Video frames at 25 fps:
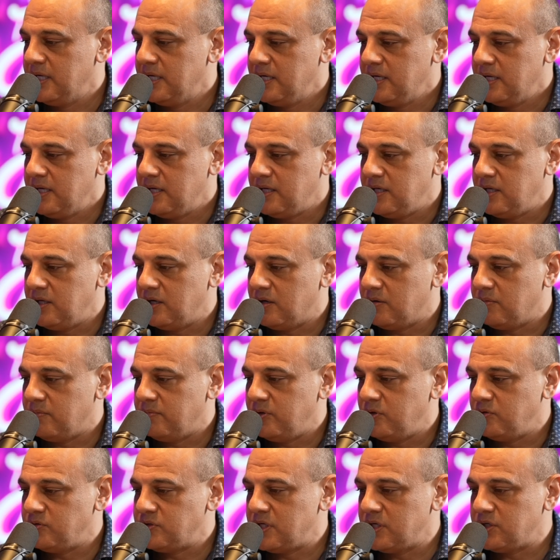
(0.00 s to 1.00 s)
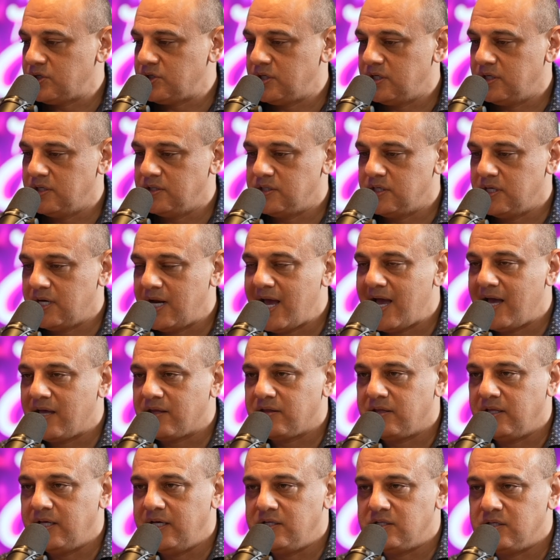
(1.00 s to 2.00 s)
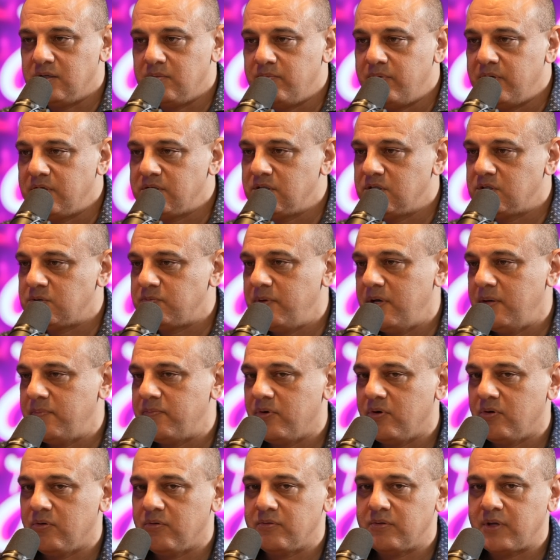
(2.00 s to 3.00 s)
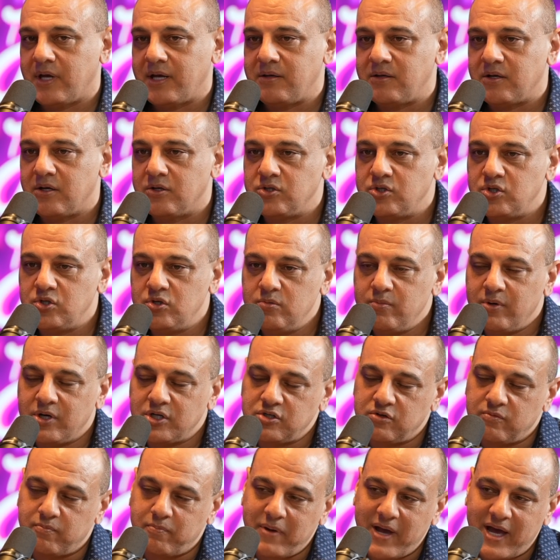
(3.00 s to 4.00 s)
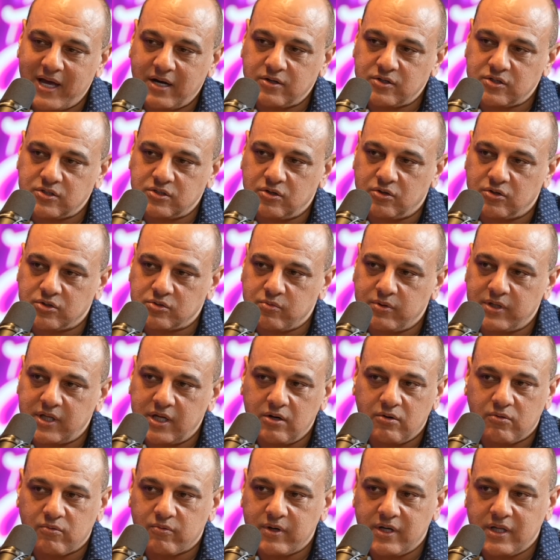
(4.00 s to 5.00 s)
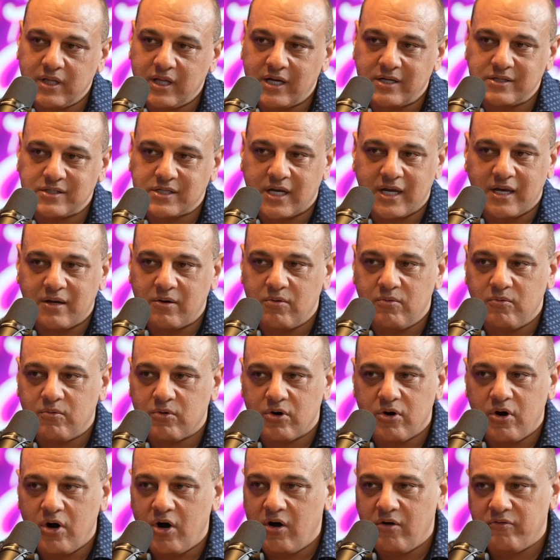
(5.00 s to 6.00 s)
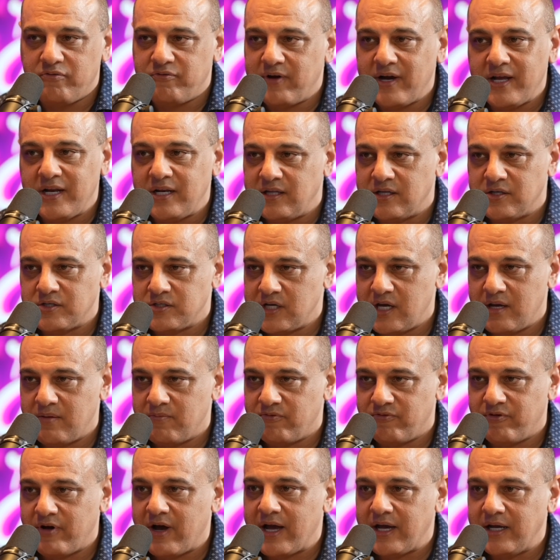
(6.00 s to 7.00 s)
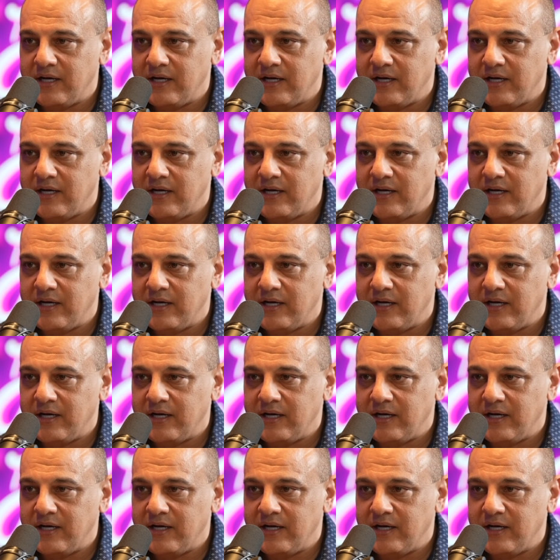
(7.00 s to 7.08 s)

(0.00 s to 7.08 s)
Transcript: musicians and athletes and business people, like, on too much of pedestals when they don't realize, like, we're all fighting the same fight.